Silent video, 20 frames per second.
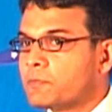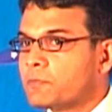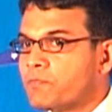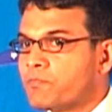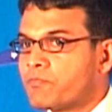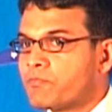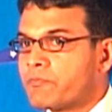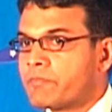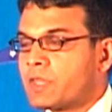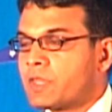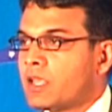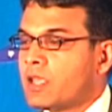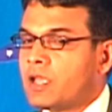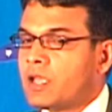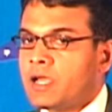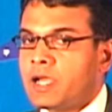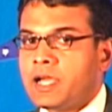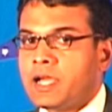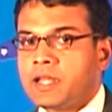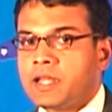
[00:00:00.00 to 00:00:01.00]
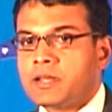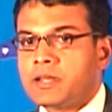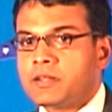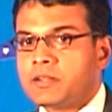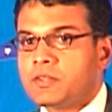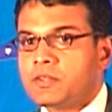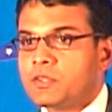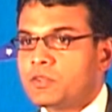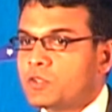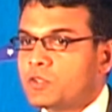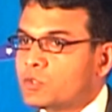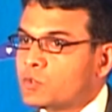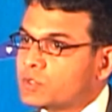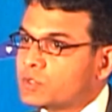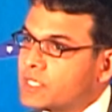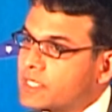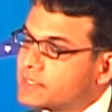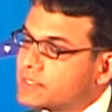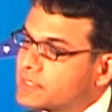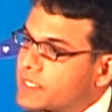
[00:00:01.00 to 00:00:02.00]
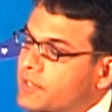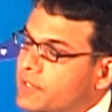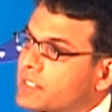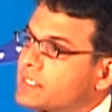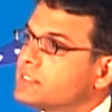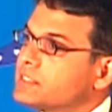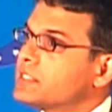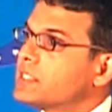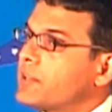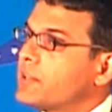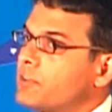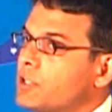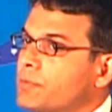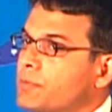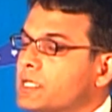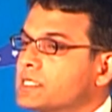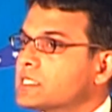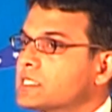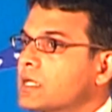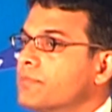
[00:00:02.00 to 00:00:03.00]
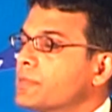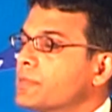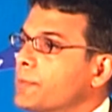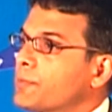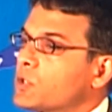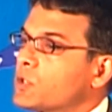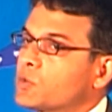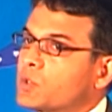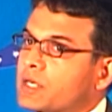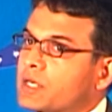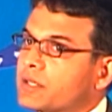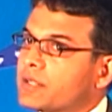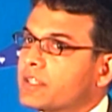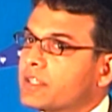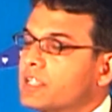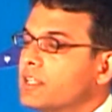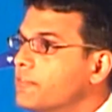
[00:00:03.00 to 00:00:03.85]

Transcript: Yeah. And there will be some people who are